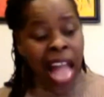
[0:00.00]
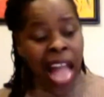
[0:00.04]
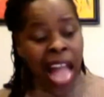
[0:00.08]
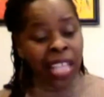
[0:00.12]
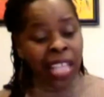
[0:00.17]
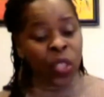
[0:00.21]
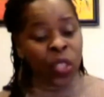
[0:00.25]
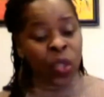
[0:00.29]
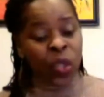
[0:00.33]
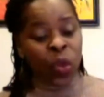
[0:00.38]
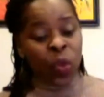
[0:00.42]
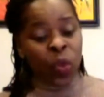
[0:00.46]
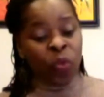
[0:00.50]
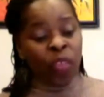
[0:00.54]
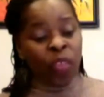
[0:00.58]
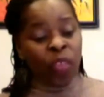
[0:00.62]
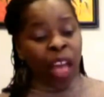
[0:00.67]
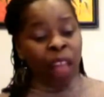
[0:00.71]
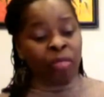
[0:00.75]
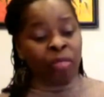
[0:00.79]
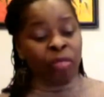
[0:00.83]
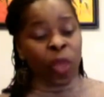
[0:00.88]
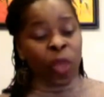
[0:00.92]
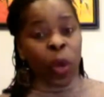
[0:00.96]
and so
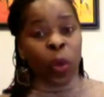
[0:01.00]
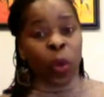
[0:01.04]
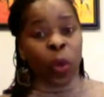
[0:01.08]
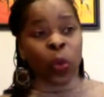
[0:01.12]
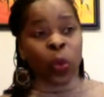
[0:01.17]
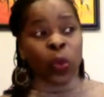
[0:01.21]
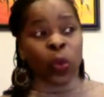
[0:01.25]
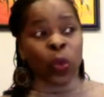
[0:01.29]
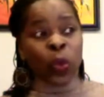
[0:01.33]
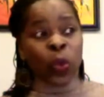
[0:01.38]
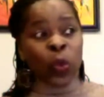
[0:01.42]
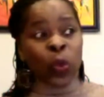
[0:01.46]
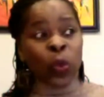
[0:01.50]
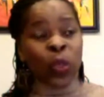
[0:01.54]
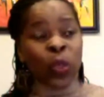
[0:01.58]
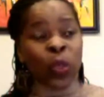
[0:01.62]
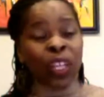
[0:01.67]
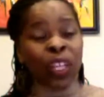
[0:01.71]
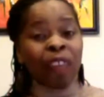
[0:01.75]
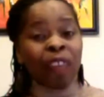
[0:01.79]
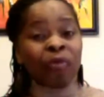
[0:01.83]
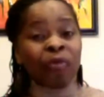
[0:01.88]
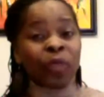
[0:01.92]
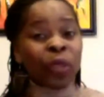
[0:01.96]
that those who
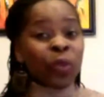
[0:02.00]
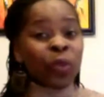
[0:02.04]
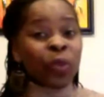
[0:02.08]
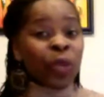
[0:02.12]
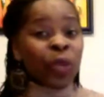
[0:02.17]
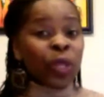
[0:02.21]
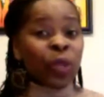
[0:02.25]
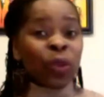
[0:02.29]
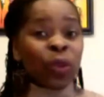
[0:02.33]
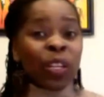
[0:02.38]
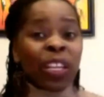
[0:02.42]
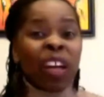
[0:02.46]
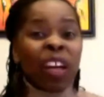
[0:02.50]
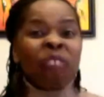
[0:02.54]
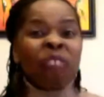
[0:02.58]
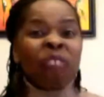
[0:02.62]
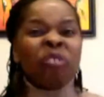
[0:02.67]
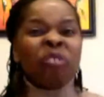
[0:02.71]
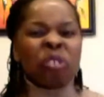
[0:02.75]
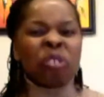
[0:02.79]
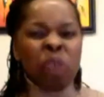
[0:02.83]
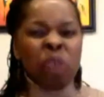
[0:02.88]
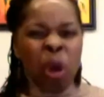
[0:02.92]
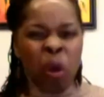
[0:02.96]
love you and you love
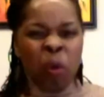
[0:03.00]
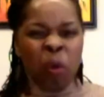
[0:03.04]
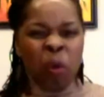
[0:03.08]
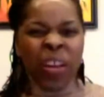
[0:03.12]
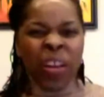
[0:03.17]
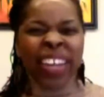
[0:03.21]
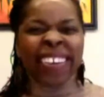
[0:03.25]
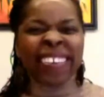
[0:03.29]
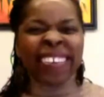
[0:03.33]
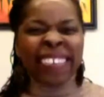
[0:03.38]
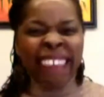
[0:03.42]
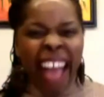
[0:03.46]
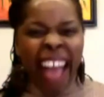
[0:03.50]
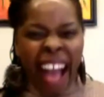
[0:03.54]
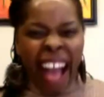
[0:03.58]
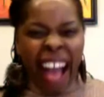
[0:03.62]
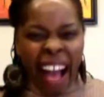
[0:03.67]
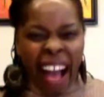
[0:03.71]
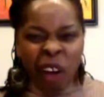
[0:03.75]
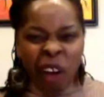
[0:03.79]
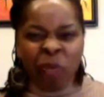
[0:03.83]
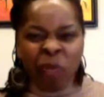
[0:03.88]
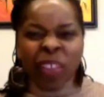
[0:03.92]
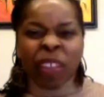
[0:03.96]
know it
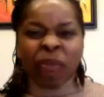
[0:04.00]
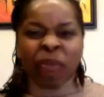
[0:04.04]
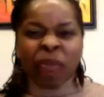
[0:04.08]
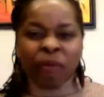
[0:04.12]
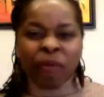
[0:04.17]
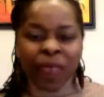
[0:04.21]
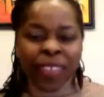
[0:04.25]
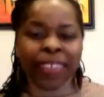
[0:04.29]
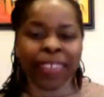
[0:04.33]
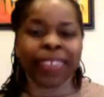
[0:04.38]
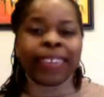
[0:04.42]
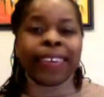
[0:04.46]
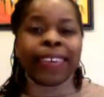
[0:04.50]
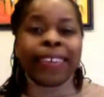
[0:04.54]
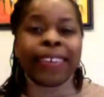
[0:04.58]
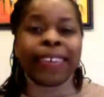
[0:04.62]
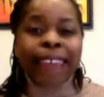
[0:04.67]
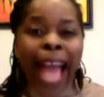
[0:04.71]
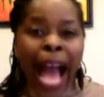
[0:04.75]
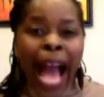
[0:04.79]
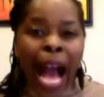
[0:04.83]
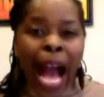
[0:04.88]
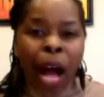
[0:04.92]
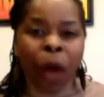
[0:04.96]
now, they feel it
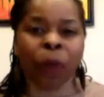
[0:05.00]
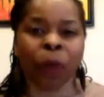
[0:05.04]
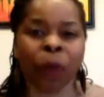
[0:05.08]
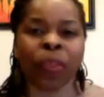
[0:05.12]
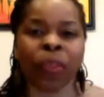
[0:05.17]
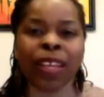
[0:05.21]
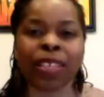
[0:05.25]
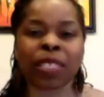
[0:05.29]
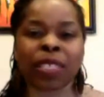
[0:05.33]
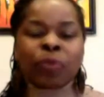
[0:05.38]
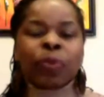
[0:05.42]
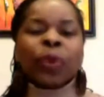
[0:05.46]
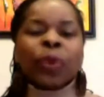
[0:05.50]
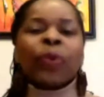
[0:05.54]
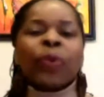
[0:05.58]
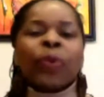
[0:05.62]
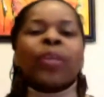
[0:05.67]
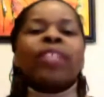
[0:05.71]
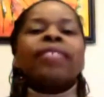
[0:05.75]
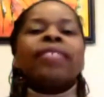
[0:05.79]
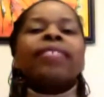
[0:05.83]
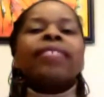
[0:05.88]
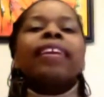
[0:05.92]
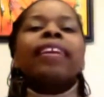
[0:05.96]
now, they
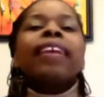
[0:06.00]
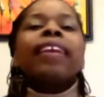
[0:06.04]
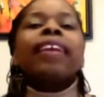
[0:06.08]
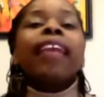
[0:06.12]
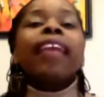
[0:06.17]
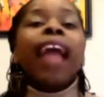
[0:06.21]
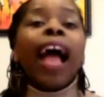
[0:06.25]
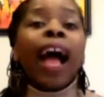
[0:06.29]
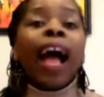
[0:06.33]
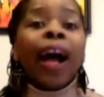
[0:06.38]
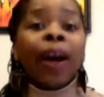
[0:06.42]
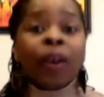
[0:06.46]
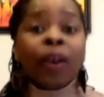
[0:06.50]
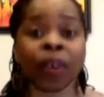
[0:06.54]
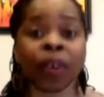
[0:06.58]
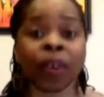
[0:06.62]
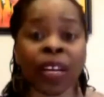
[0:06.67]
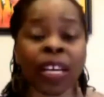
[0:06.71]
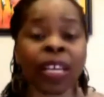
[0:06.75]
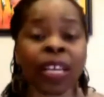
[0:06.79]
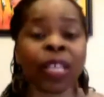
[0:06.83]
experience it now,